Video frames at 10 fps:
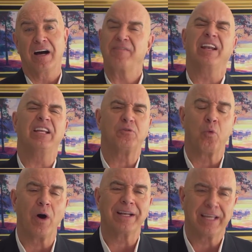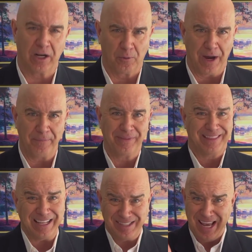of at least one kilowatt.
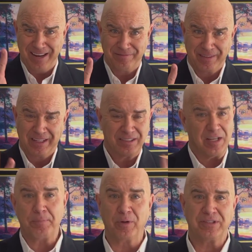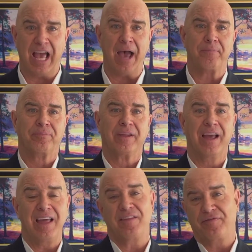That's it. Simple as that.
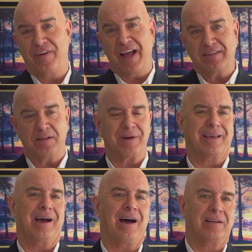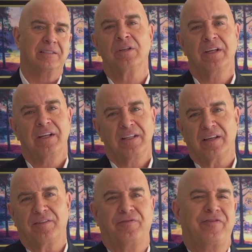And the feds, oh my God, the
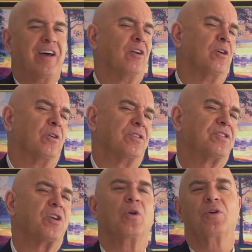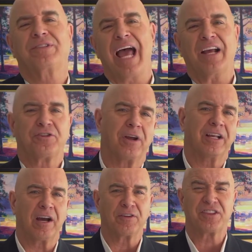federal solar tax credit
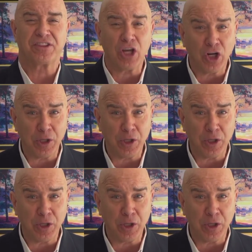covers thirty